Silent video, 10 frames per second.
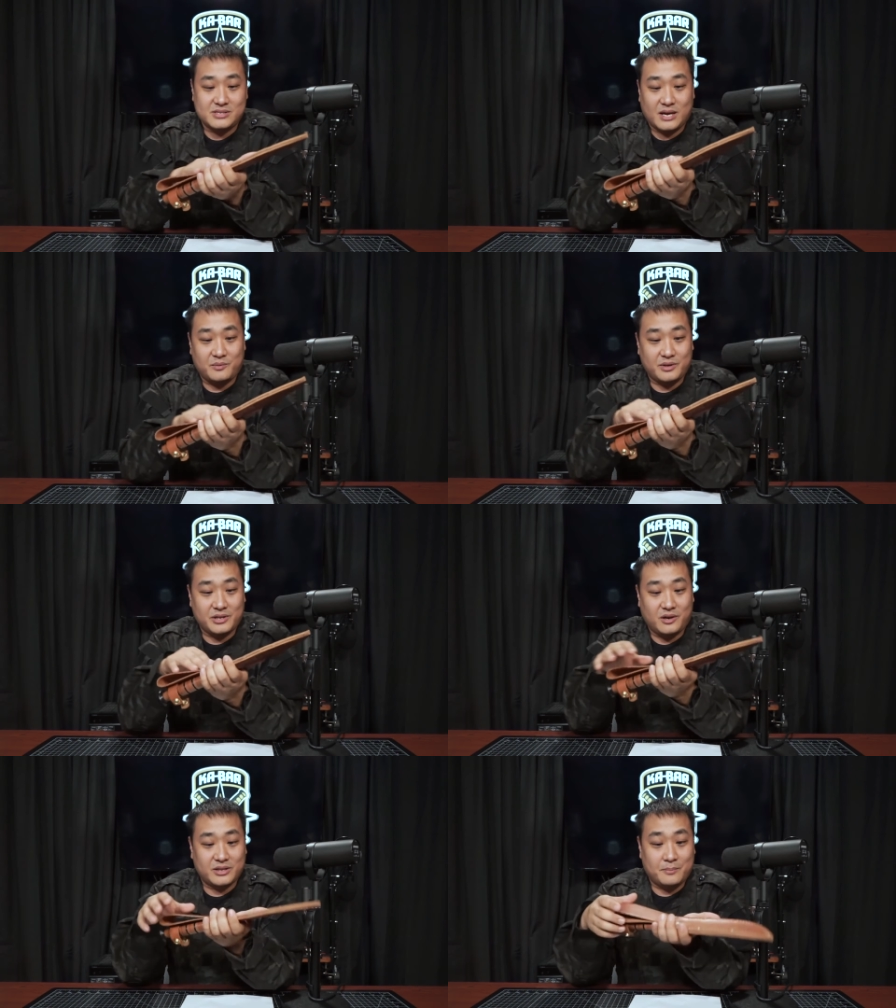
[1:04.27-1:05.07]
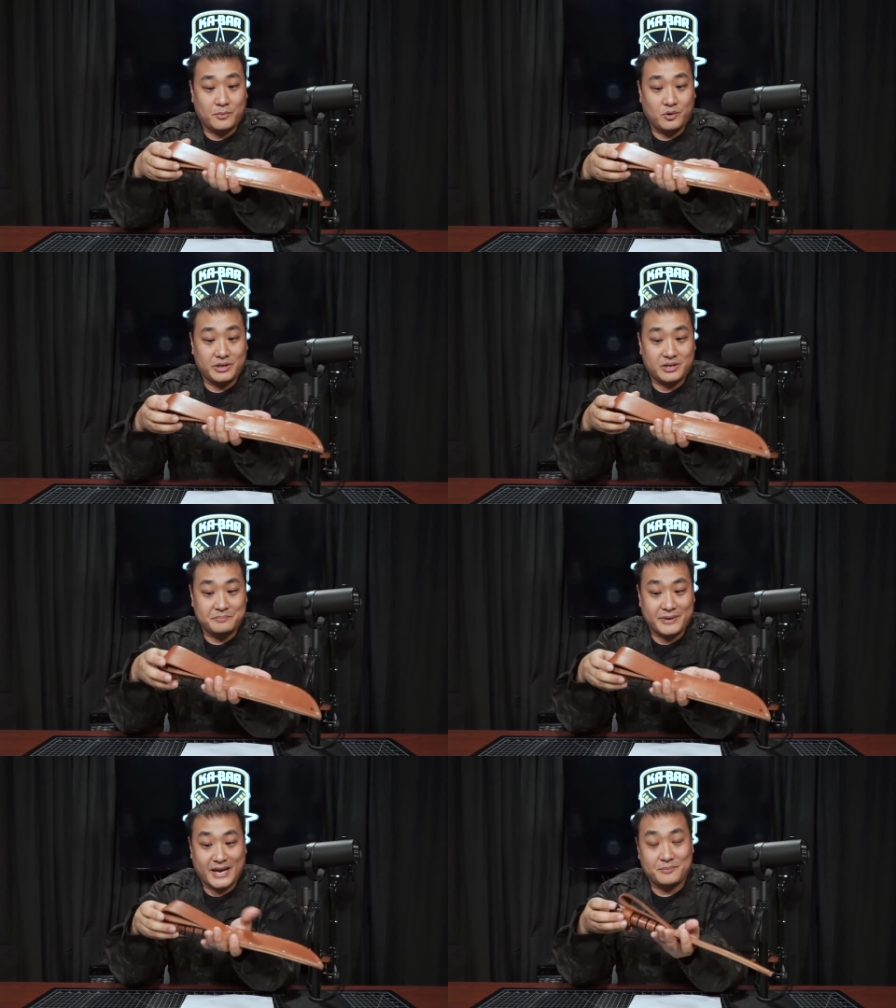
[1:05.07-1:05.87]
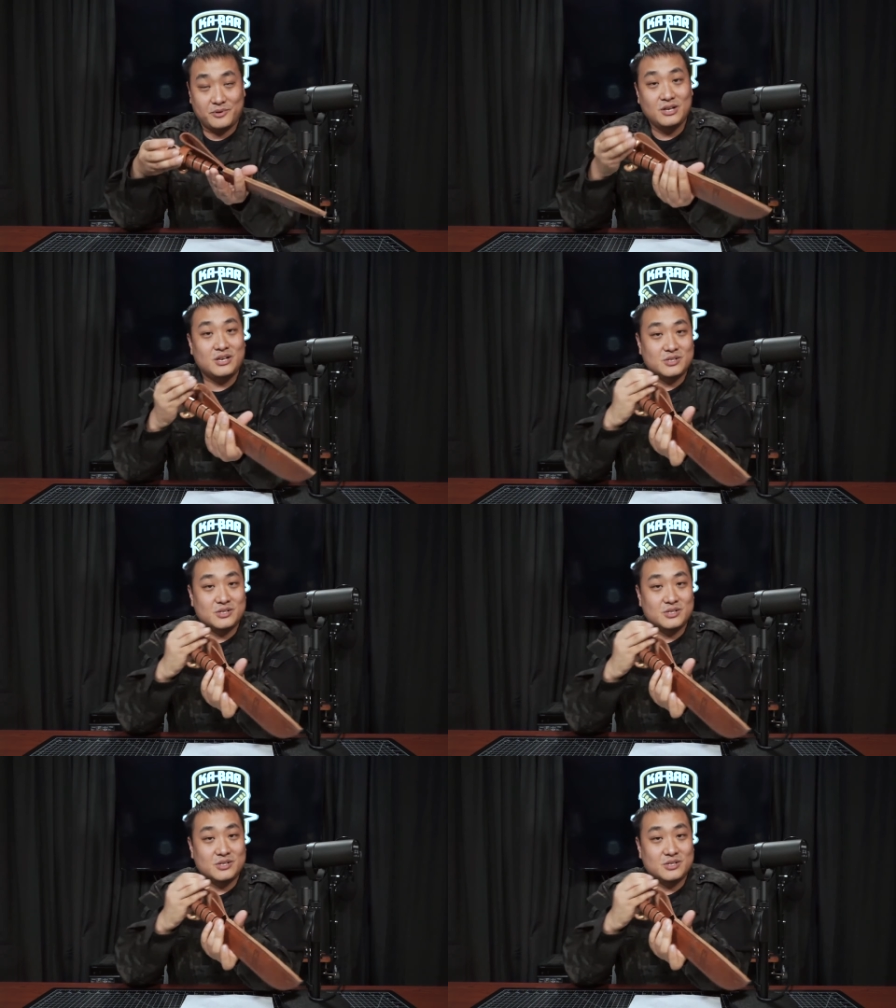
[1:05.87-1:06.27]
not really all that MOLLE compatible.